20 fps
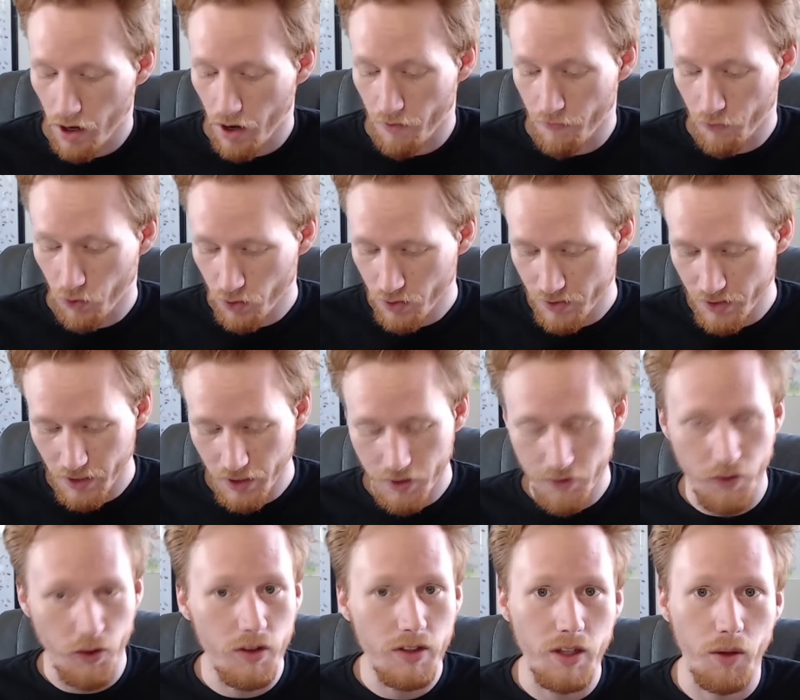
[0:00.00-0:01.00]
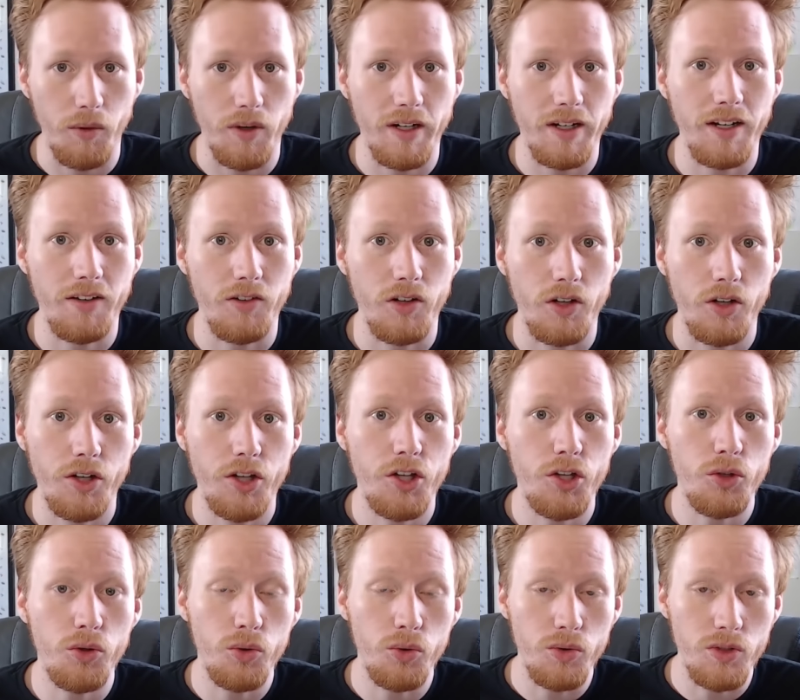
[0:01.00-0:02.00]
First things first, I want to give a
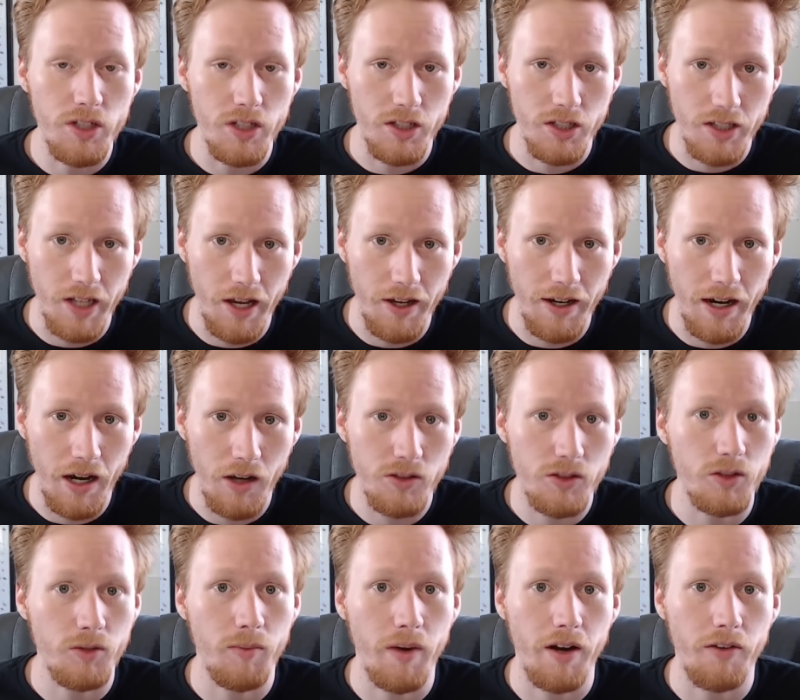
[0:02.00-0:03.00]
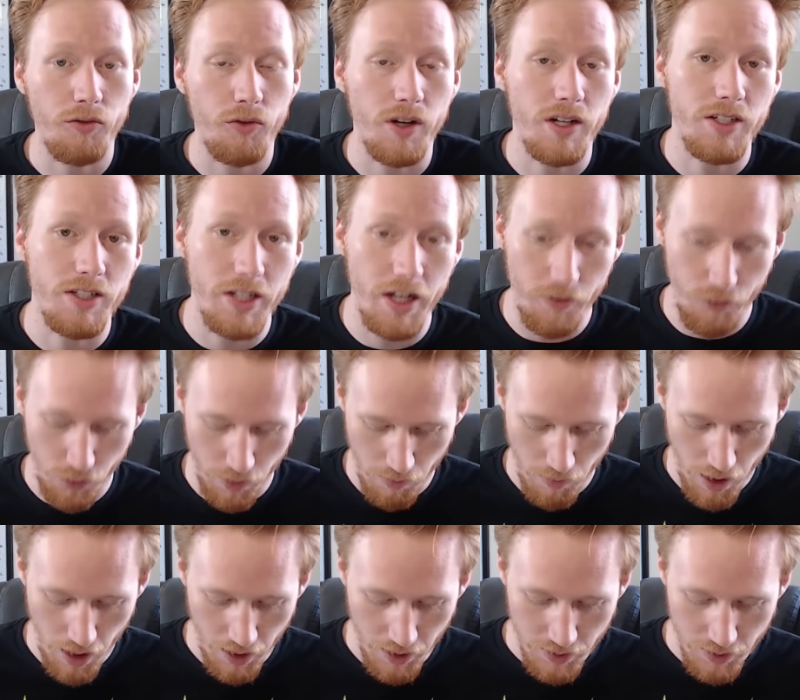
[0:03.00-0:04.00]
huge shout out to my friend Jeffrey
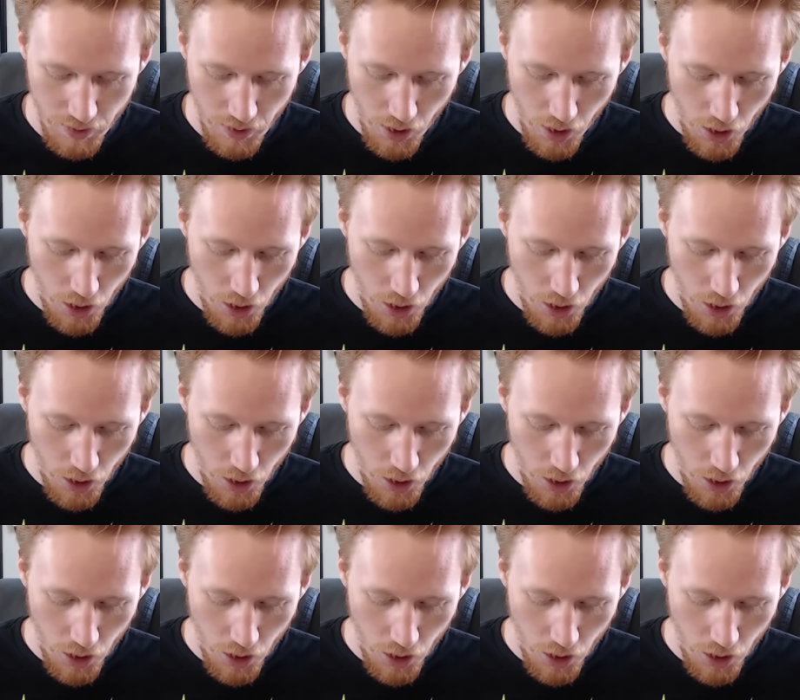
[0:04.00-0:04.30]
Moss,